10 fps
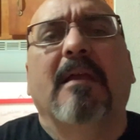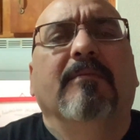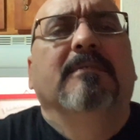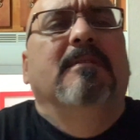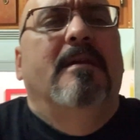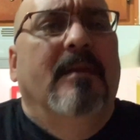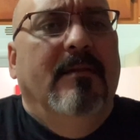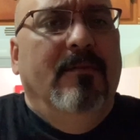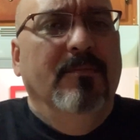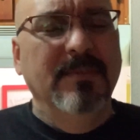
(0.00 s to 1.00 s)
of his neck,
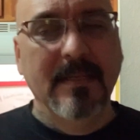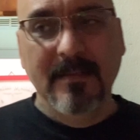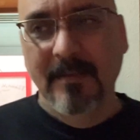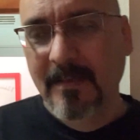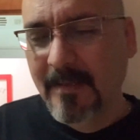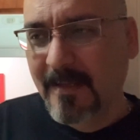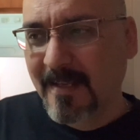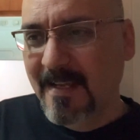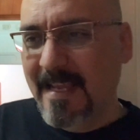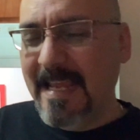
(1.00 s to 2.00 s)
you know what I'm saying?
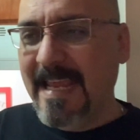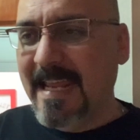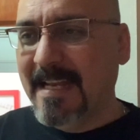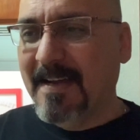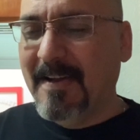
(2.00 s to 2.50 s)
And